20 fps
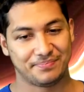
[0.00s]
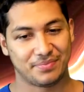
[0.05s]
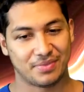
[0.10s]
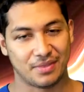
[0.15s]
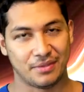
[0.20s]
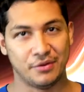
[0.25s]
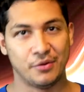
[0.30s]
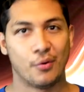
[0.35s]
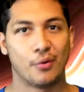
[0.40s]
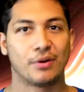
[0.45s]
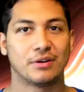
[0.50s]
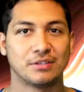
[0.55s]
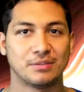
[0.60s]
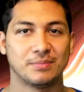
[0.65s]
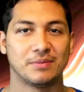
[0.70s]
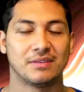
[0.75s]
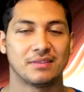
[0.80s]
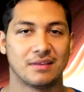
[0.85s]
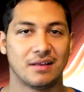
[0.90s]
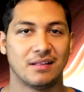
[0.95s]
Norse
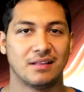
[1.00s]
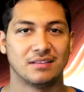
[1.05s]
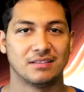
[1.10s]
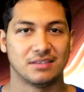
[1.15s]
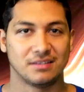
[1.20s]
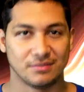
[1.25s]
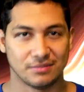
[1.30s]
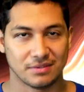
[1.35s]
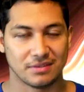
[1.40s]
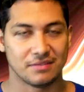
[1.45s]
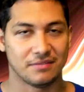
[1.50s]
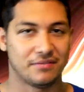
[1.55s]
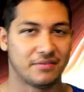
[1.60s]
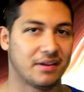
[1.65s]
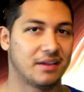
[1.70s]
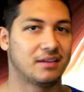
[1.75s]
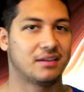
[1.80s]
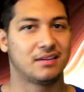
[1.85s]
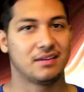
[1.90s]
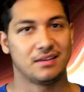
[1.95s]
mythology with the
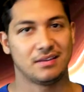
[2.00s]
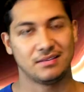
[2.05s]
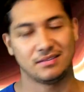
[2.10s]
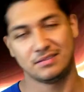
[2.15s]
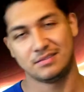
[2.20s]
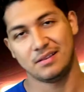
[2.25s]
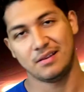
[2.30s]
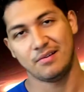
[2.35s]
Vikings,